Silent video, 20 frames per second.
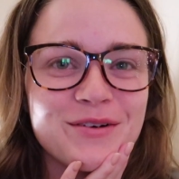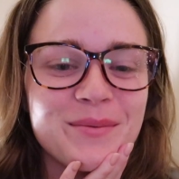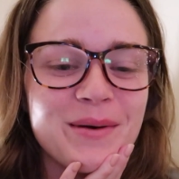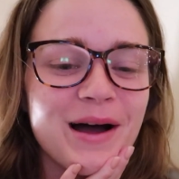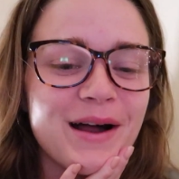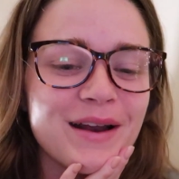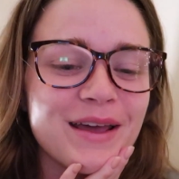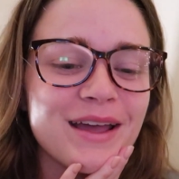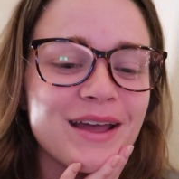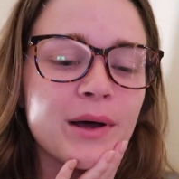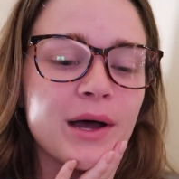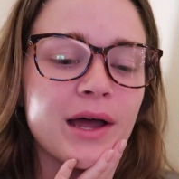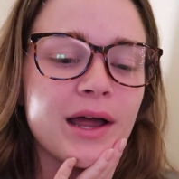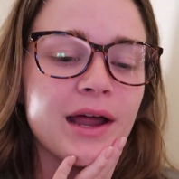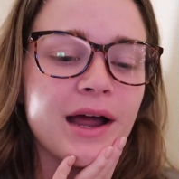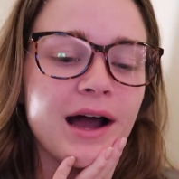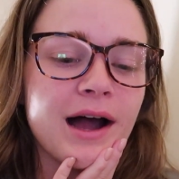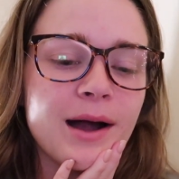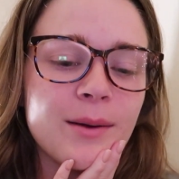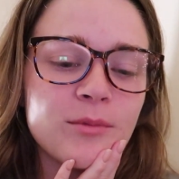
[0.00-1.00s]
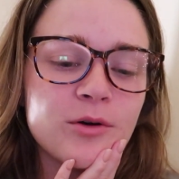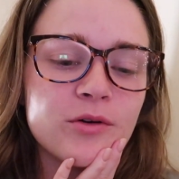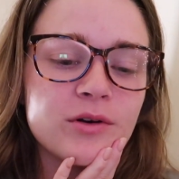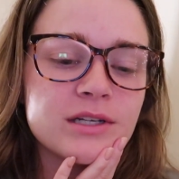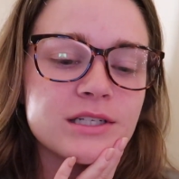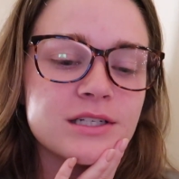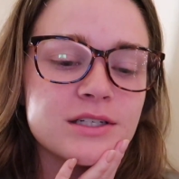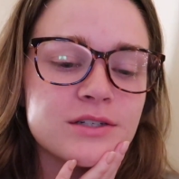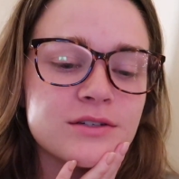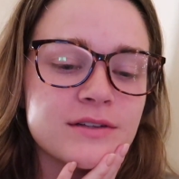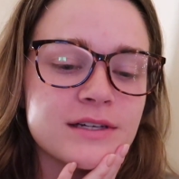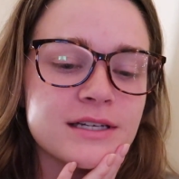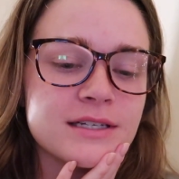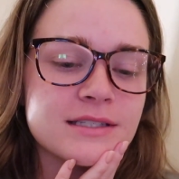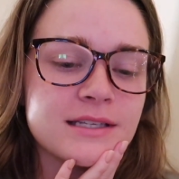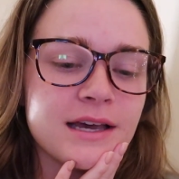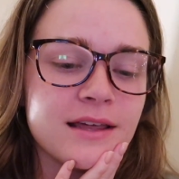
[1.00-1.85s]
about it, but I'm going to do this.